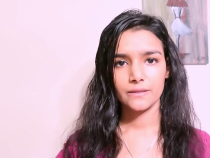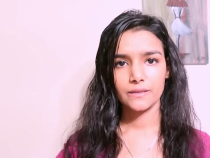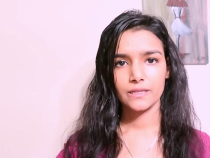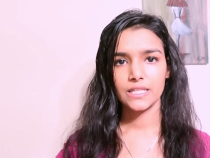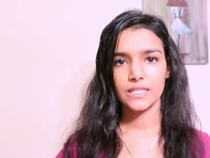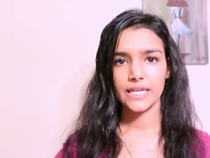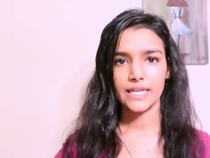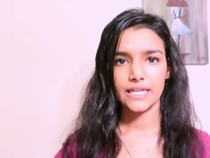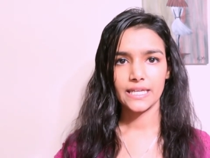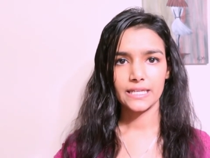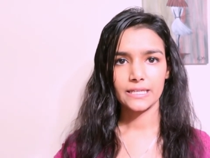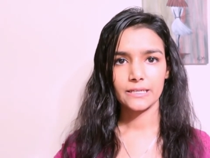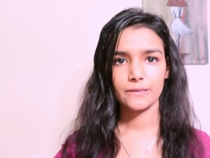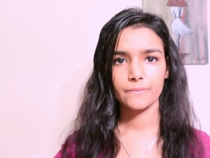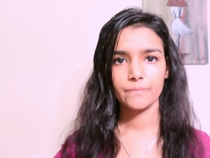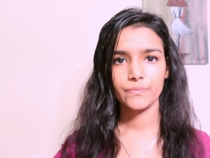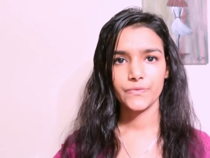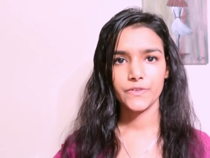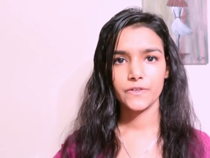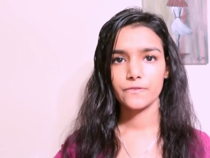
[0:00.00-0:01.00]

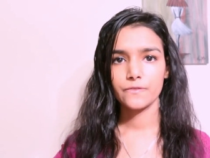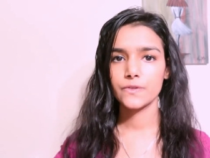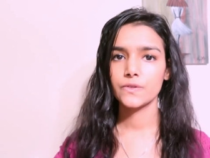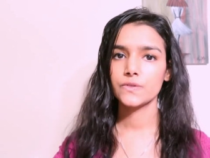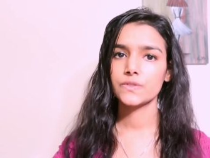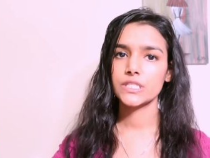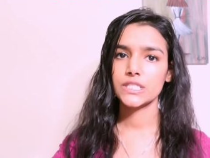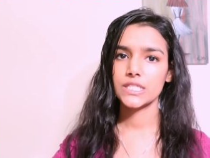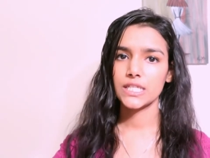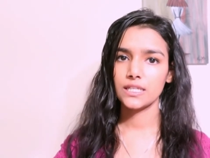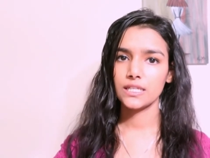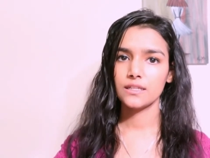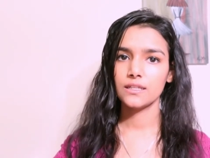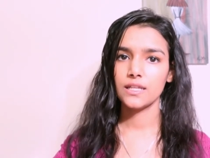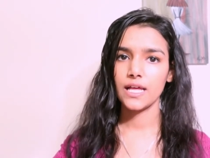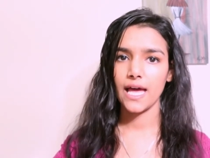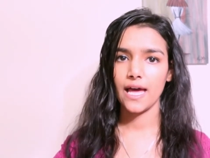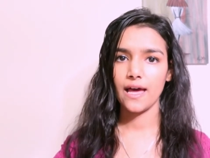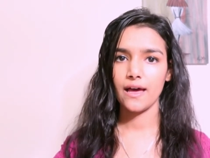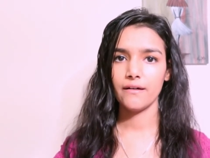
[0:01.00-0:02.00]
like, if you still
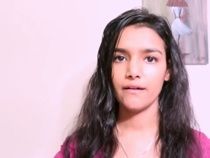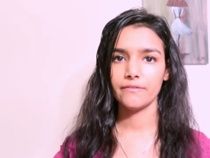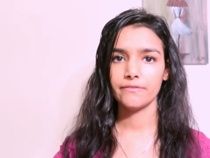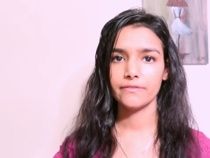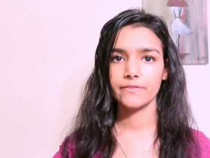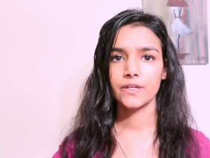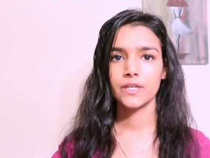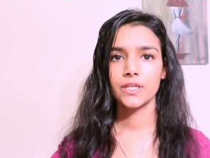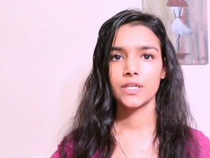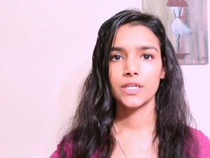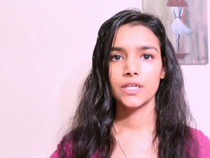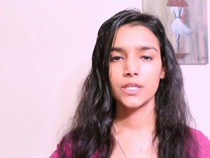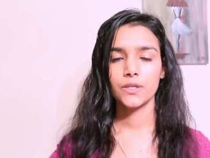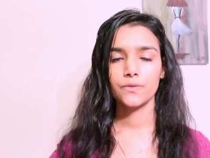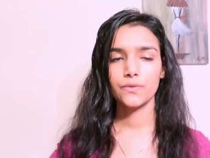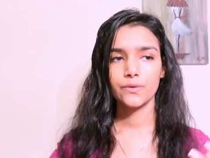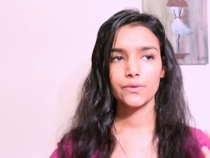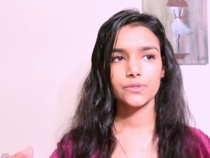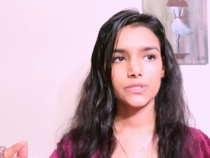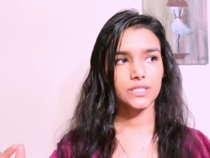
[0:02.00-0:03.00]
have
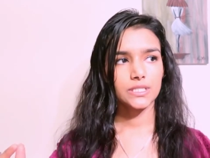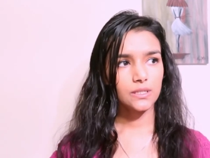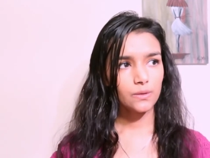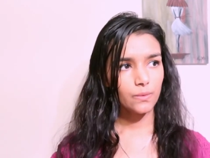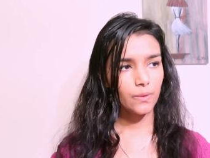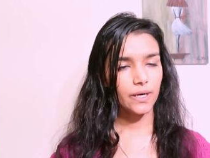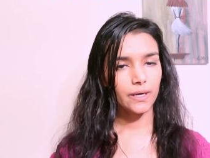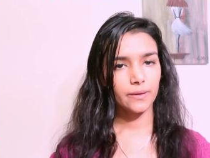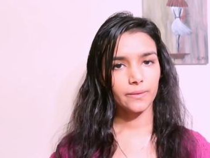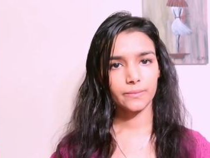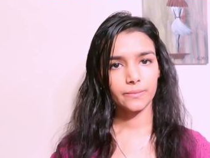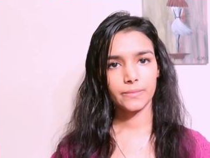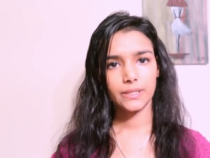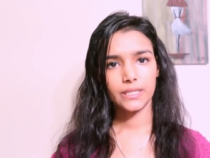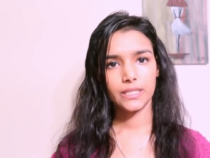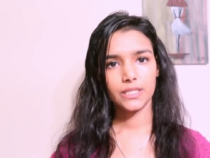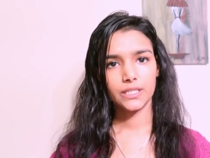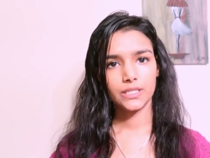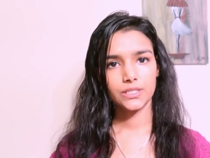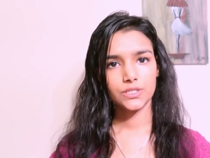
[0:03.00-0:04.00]
if you still want
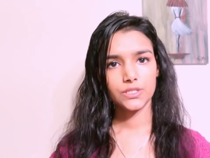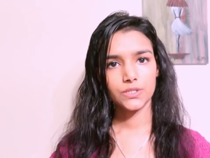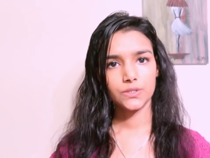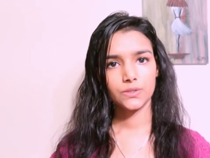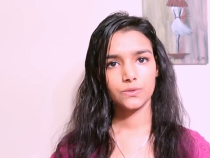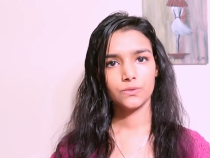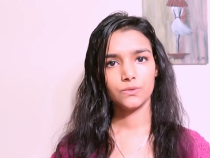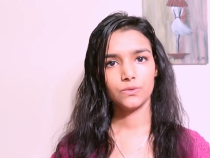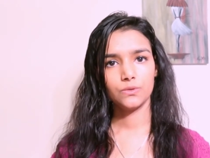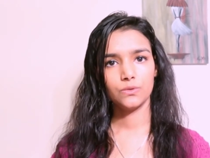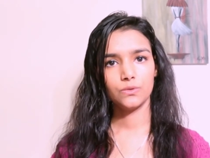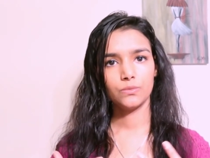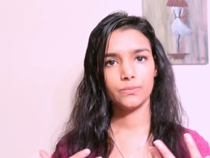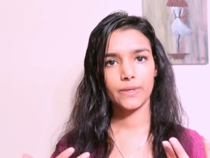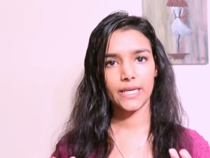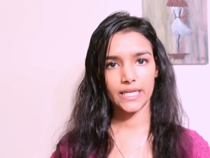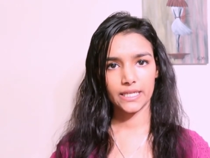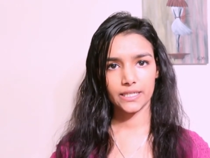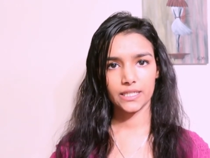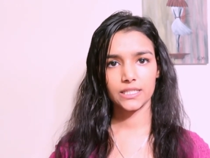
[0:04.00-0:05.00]
me to
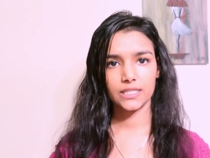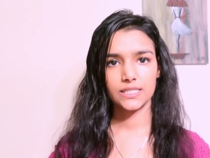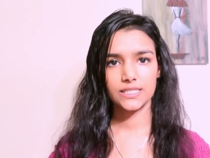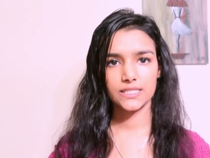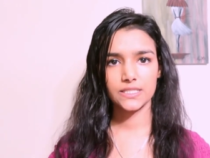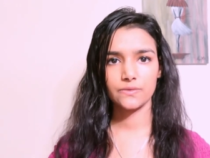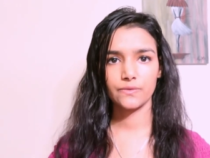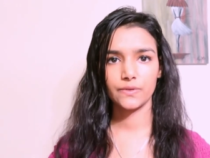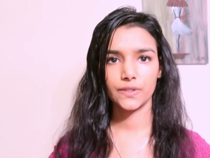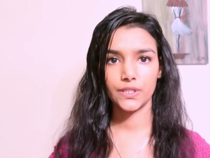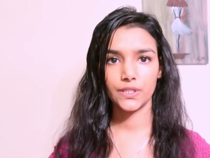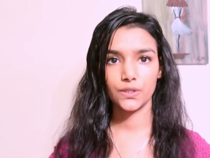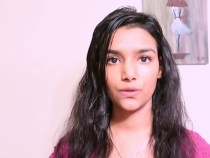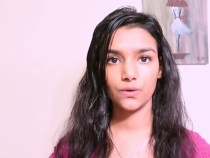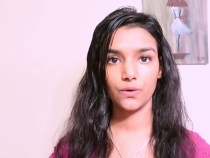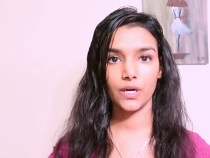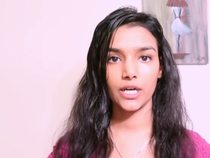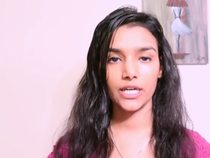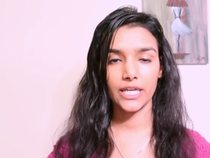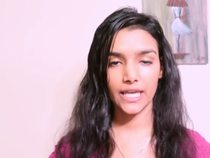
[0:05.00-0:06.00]
make this
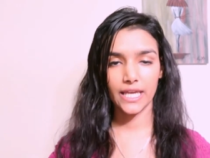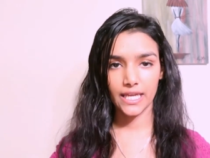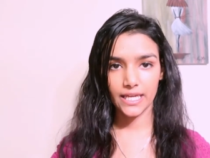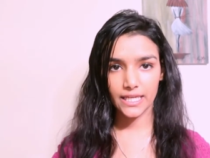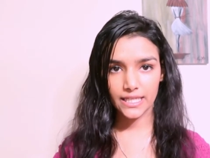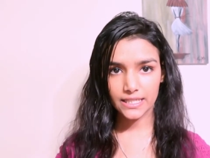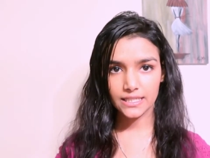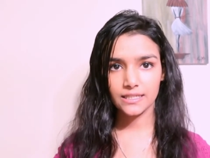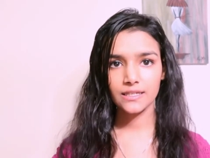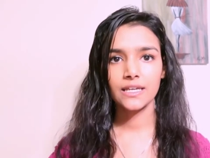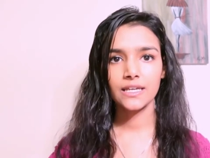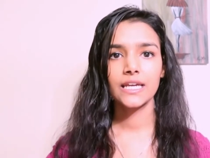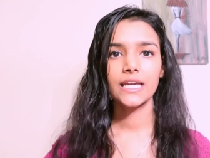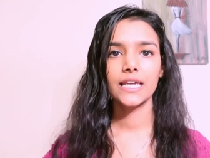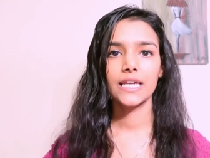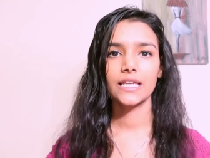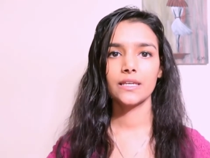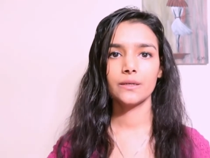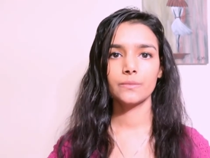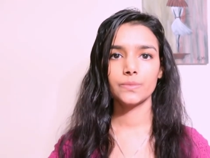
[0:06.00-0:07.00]
video again
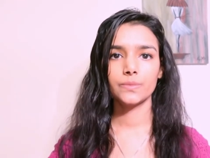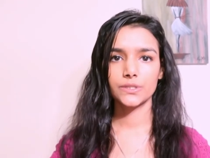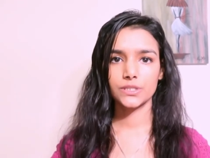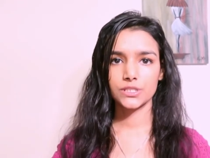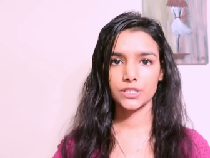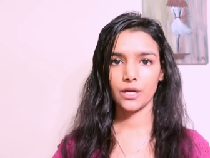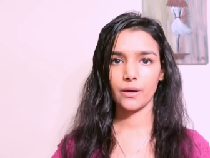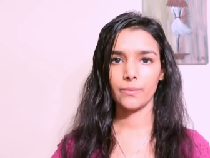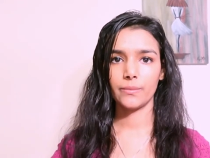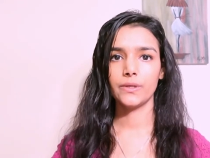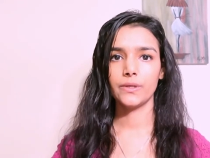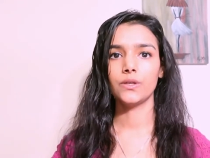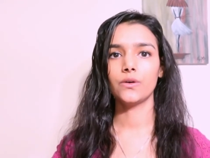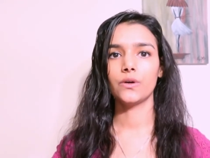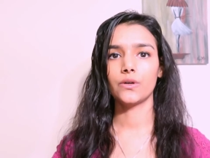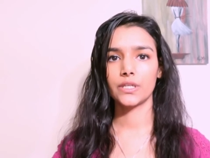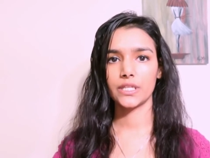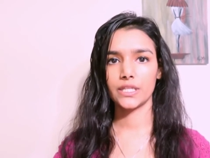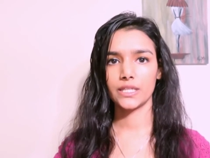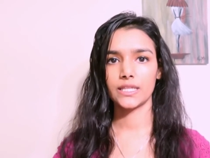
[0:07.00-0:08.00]
in Punjabi
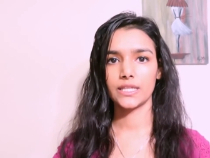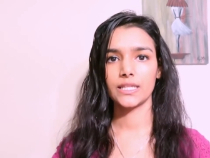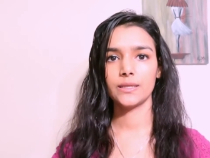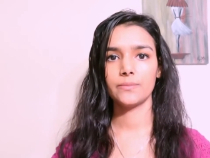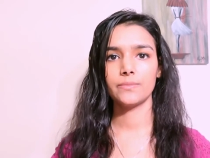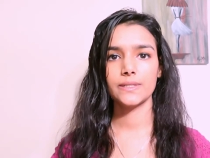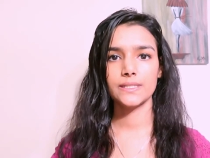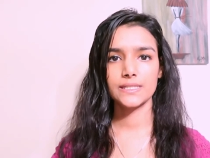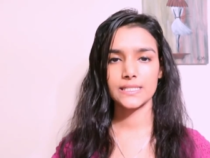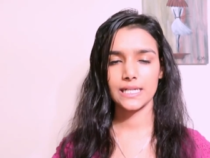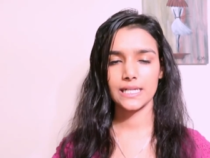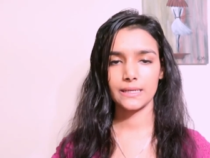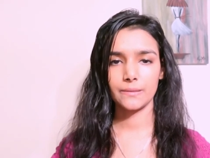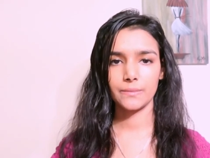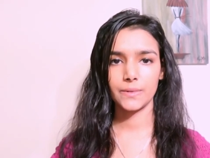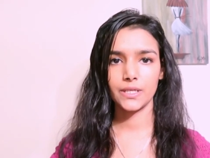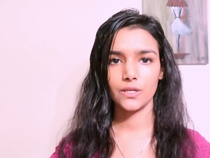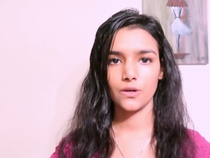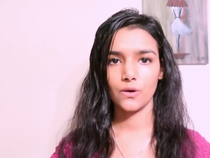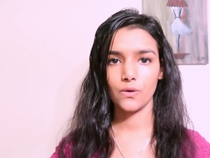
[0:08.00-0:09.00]
or Hindi please
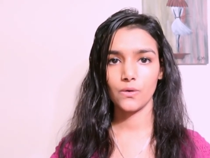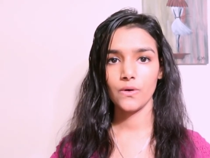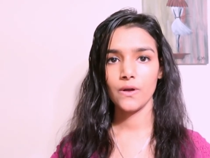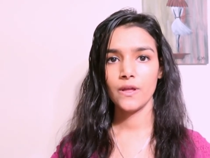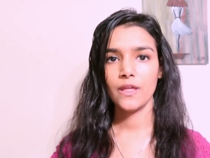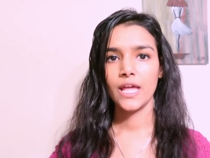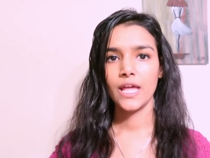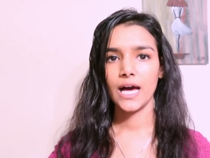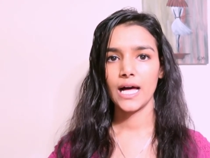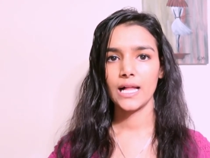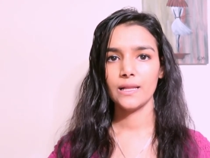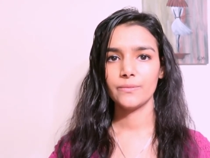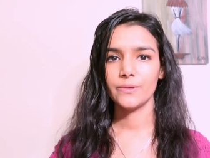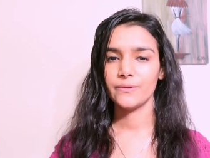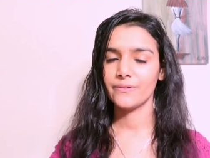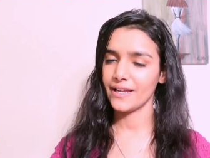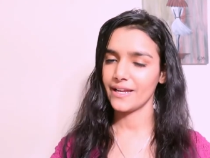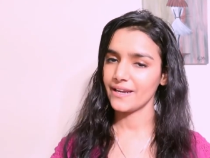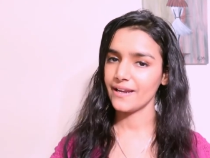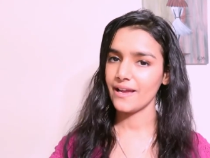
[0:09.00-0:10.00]
let me know I'll be
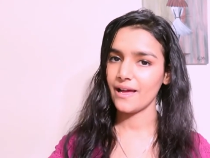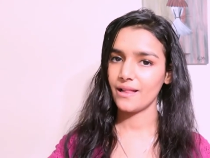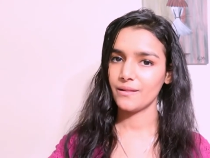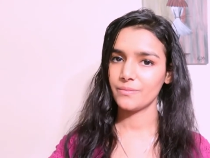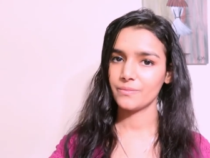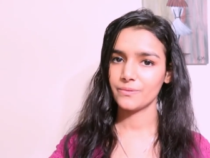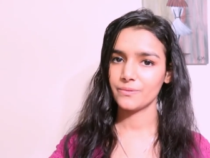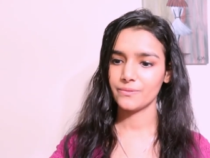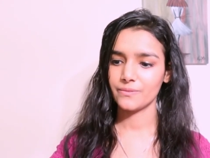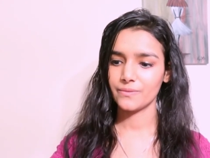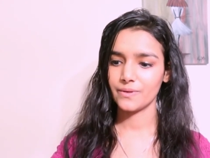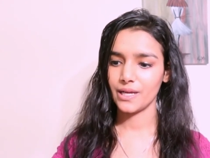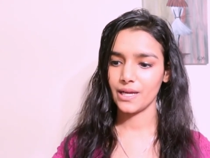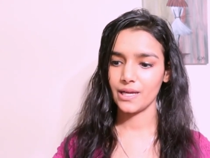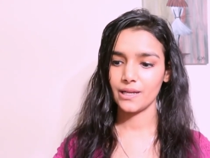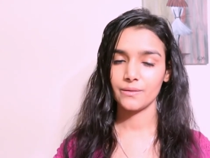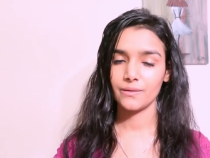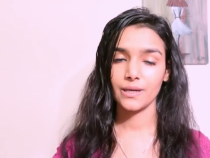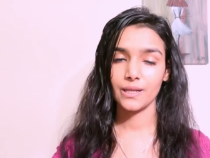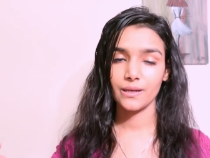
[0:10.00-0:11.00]
very helpful
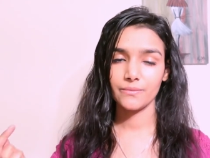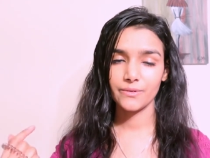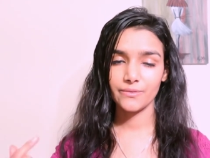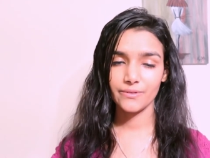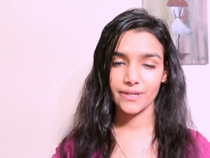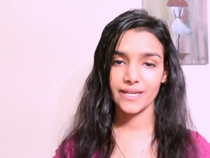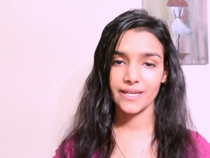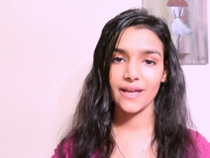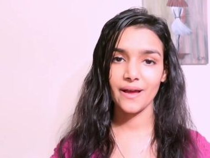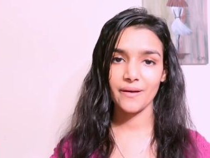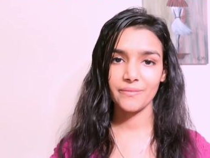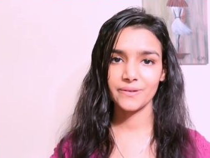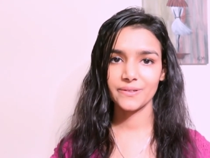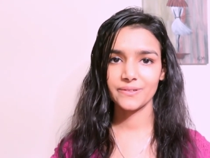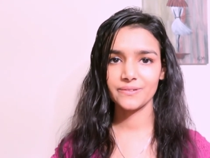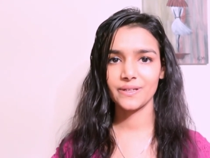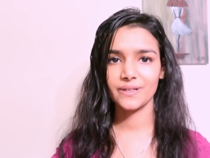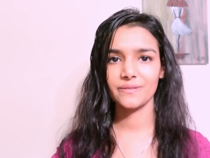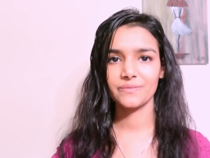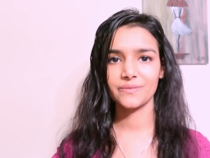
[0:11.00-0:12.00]
I'll, I'll be very happy
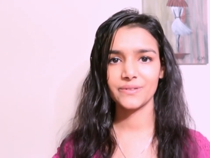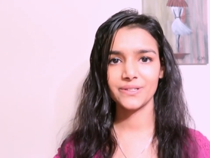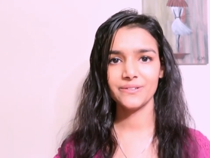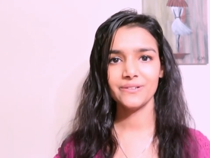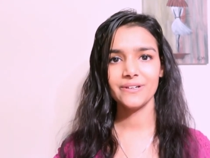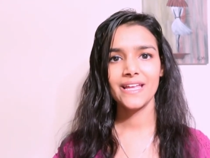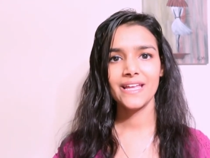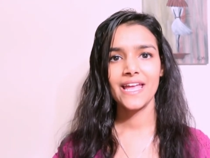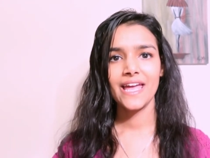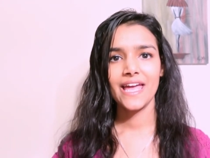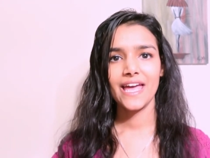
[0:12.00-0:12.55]
to help you